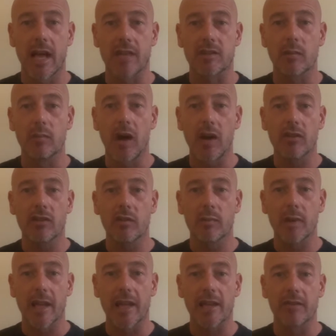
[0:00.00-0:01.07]
as a marker
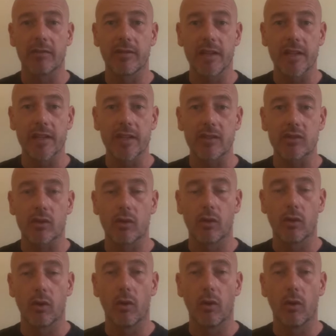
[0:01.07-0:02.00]
of player fitness